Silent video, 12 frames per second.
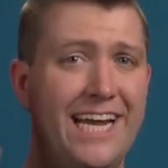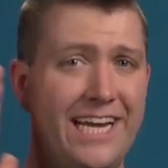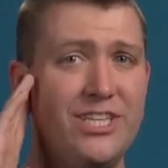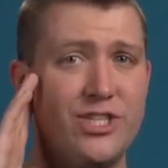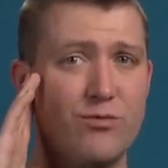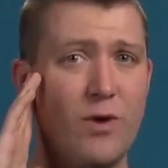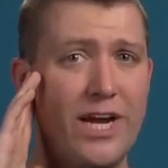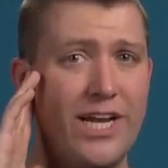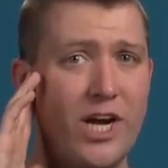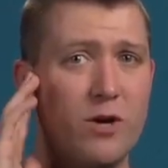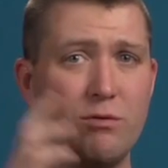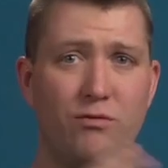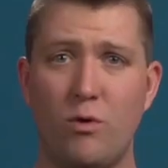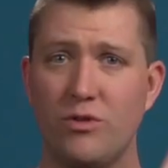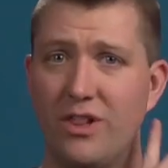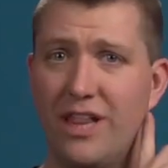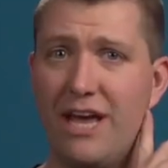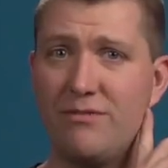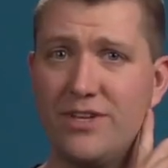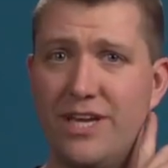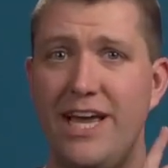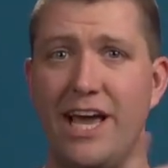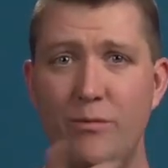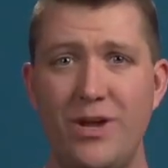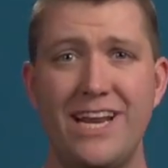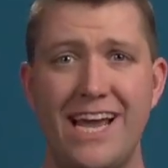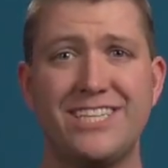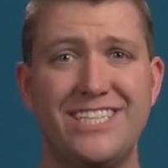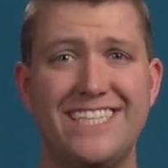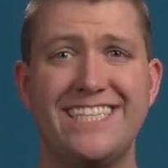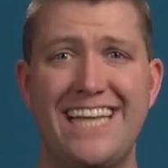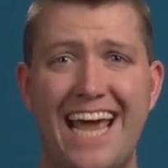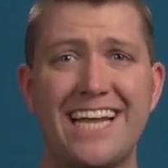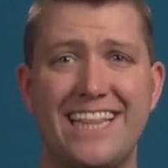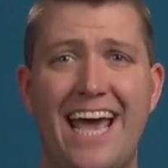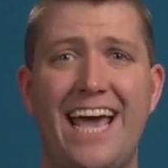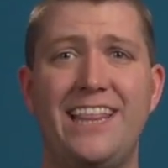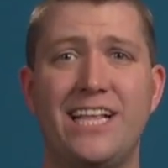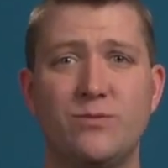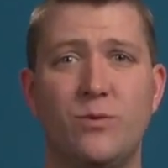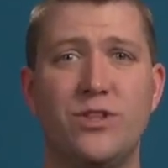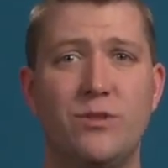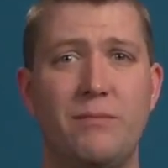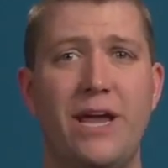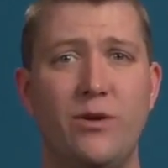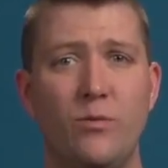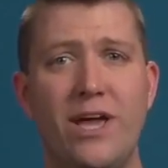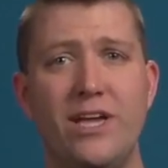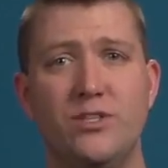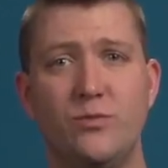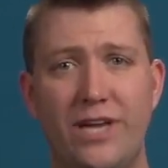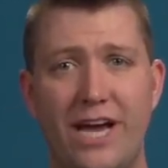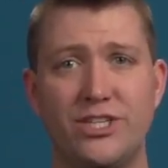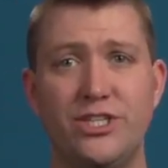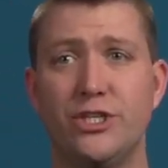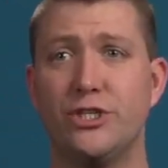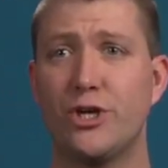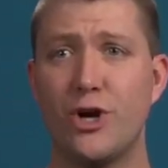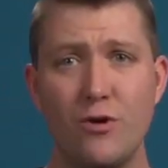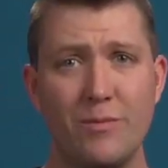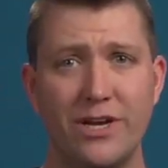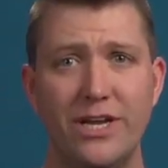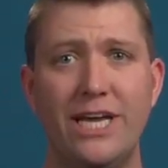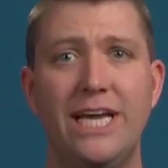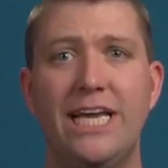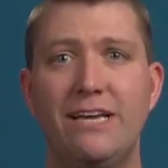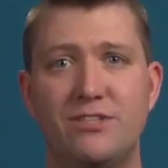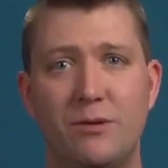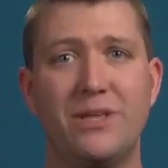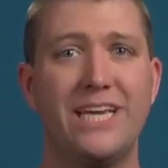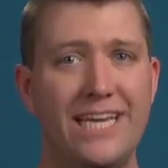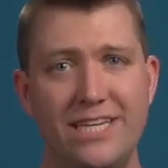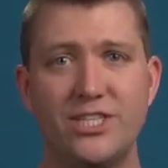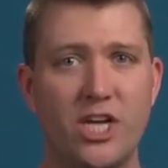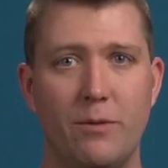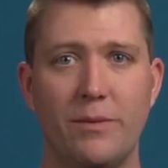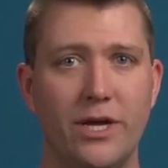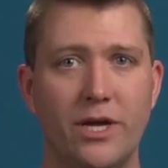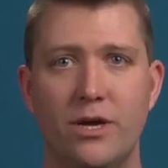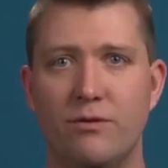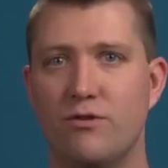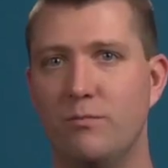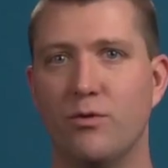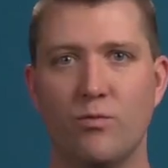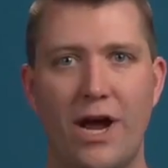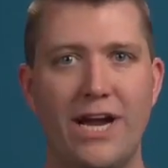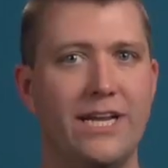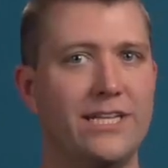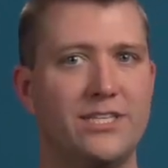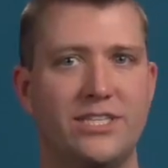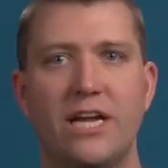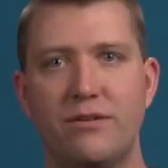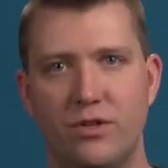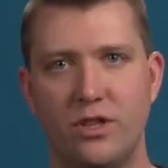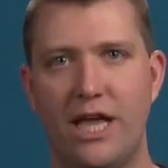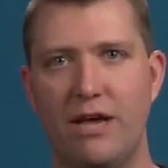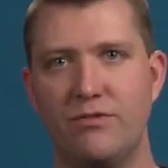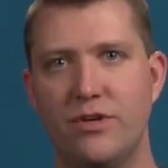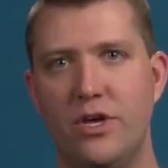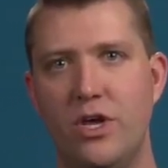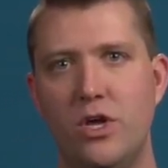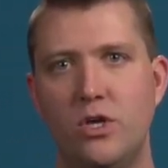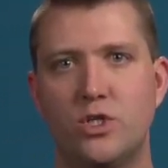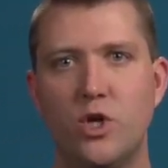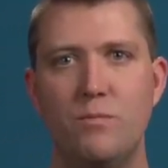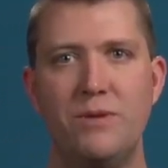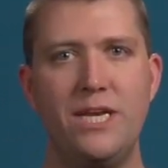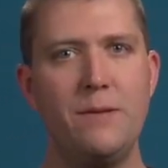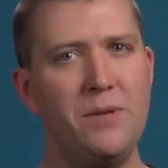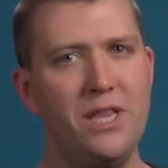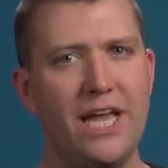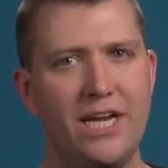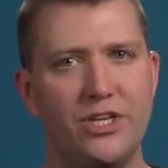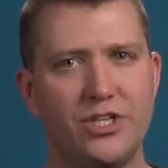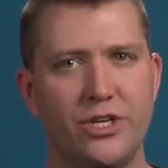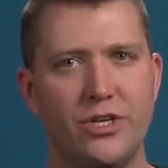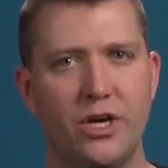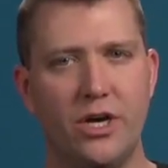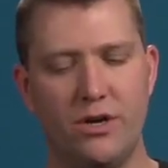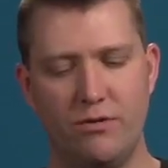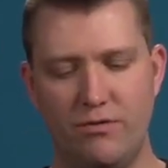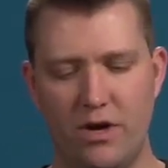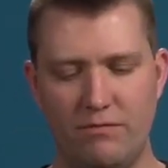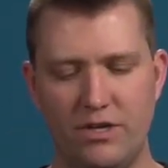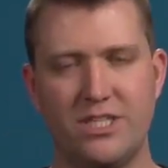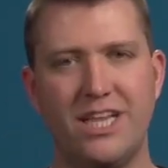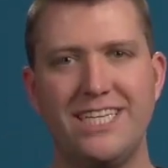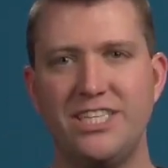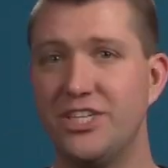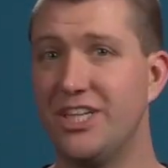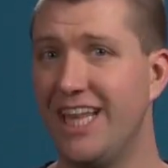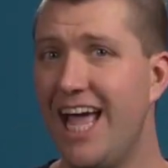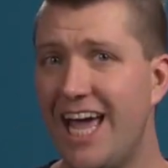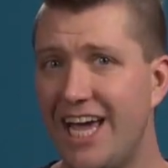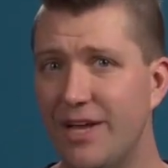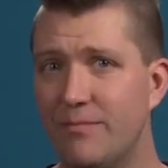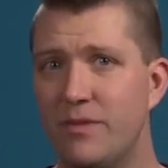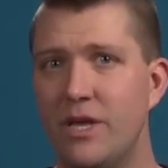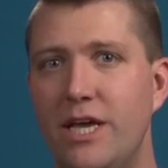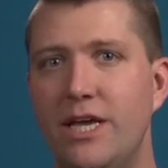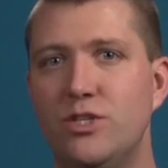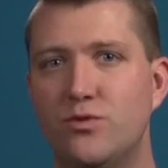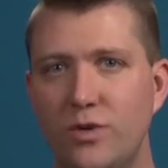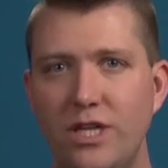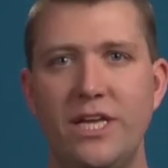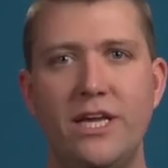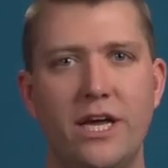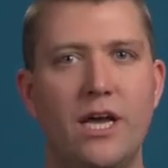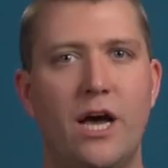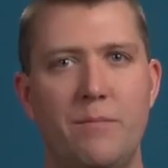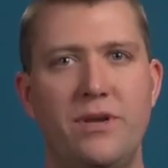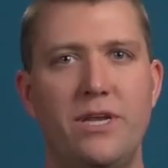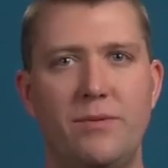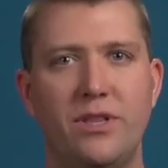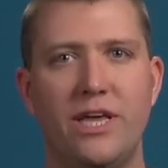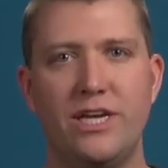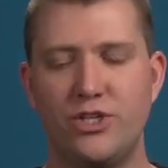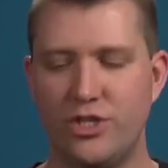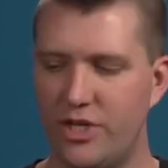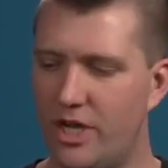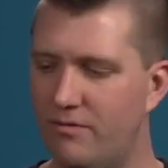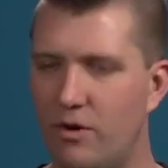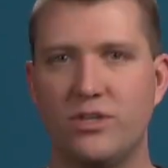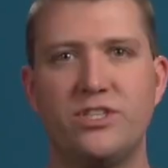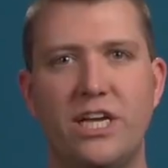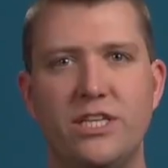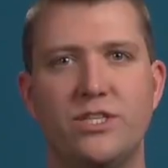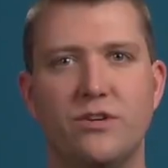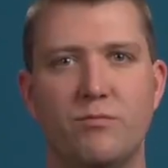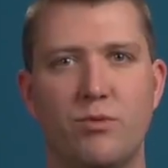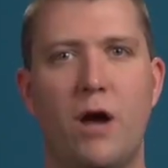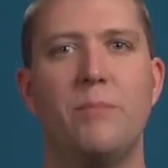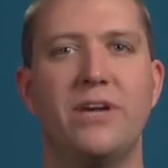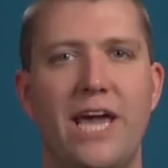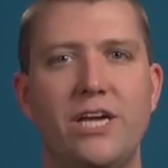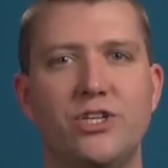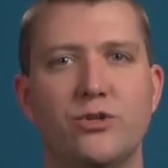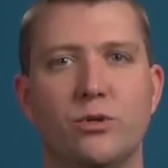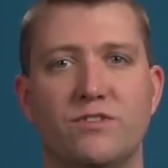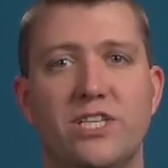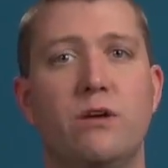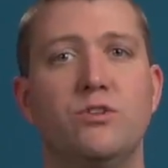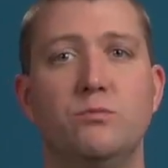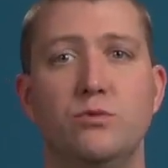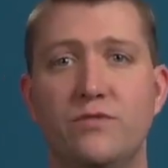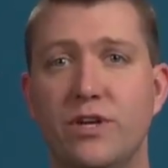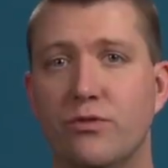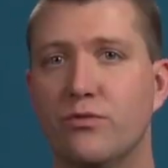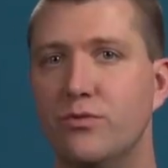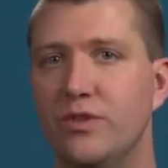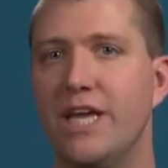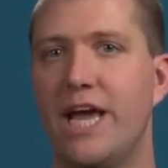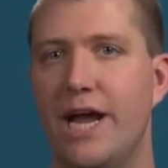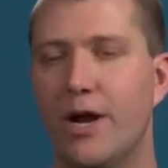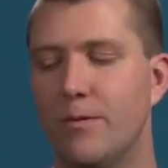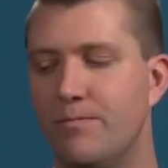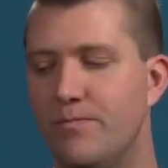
it hits your right ear before the left, and we can actually detect that, and that's one of the main ways we actually determine if something is coming from the right instead of the left. So manipulation of a slight delay is really a manipulation of our sense of propagation or of sounds moving through the air.